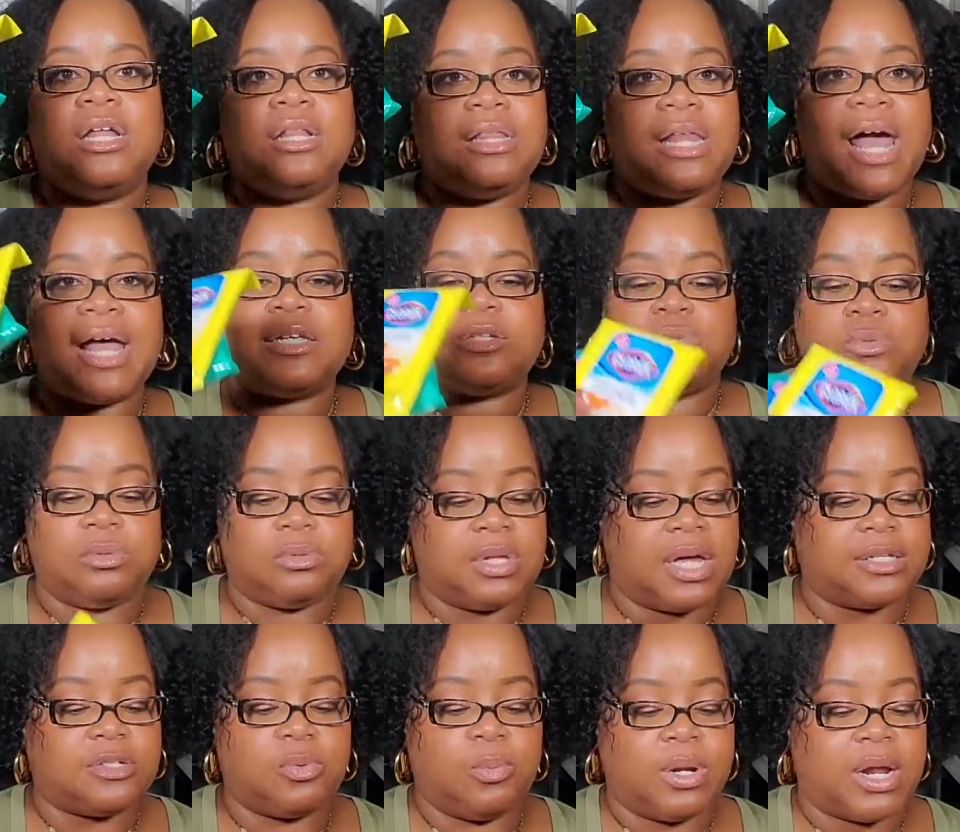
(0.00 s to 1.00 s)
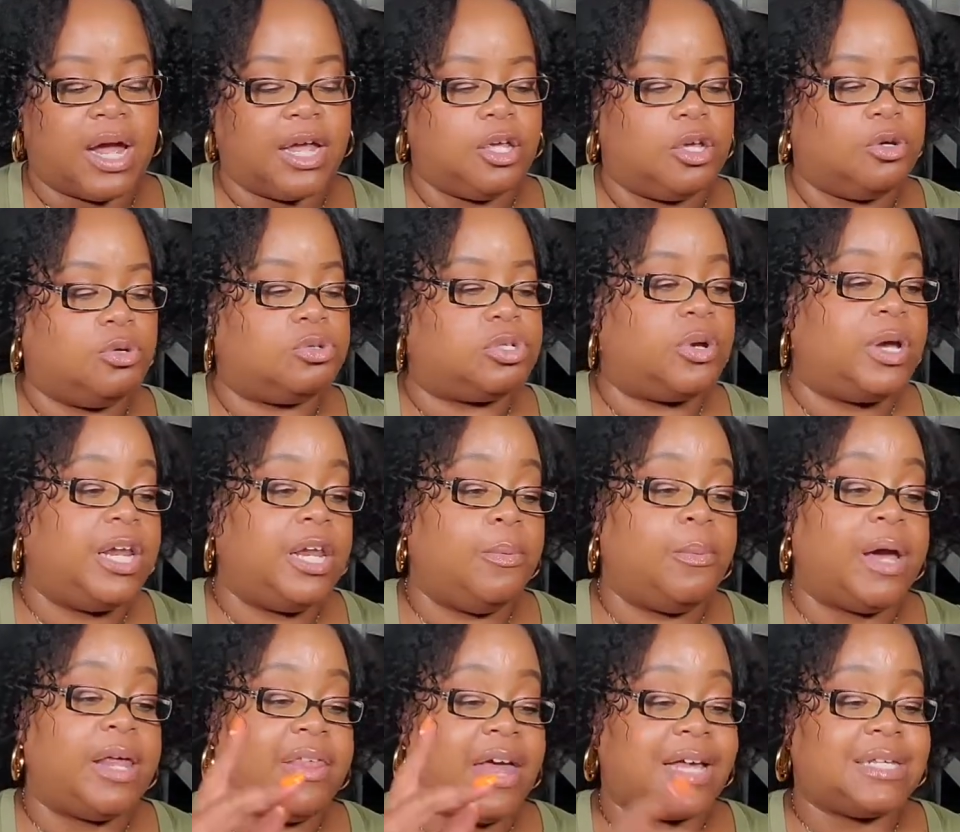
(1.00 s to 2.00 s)
That's what I use. So
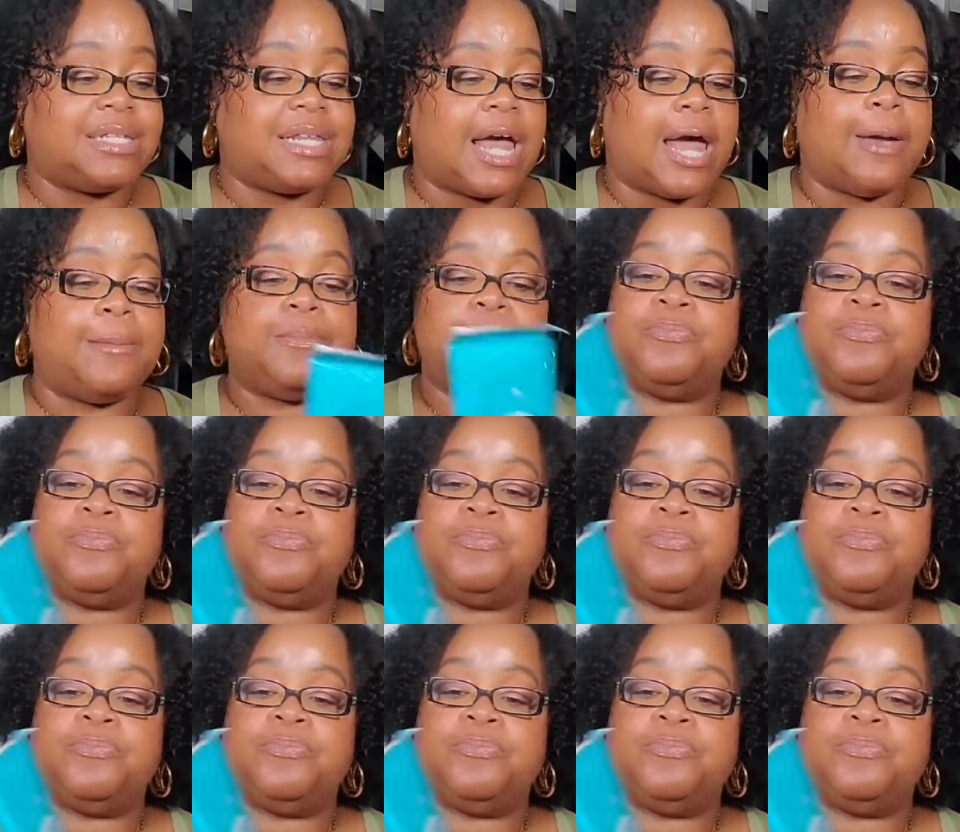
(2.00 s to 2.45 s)
anyway, that's that.